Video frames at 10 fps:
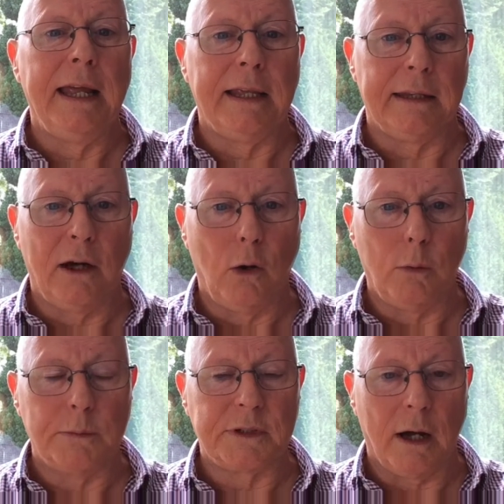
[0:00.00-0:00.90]
in the
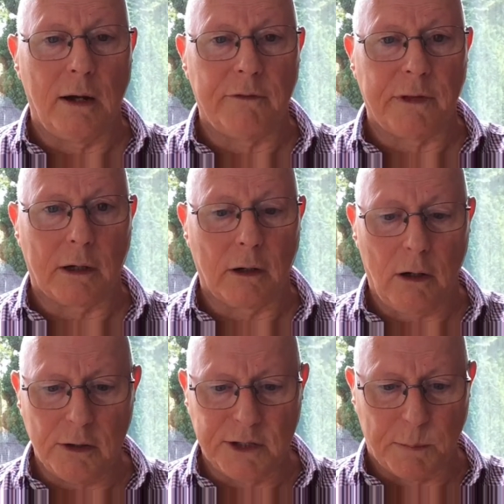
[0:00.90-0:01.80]
homes of their
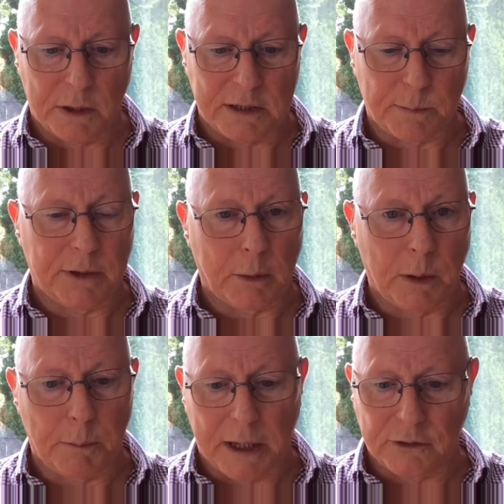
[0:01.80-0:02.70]
husbands, but they
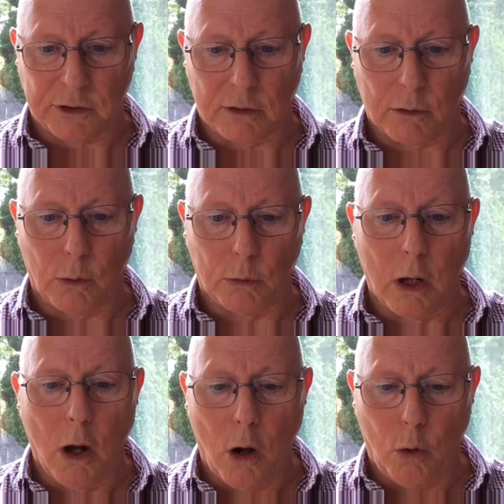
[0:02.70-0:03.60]
went back to their own
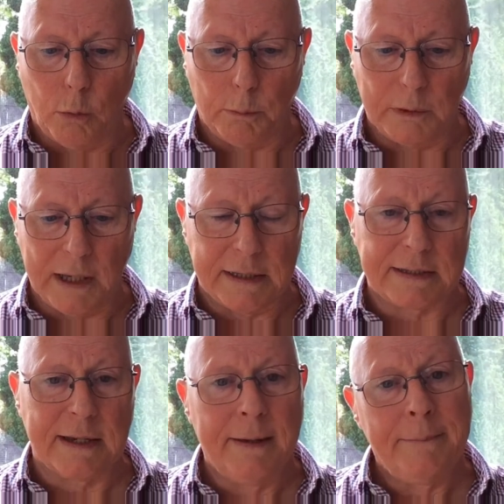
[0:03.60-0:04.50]
home
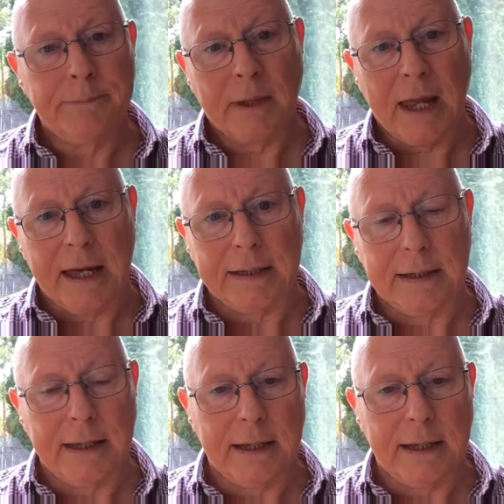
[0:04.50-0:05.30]
place, and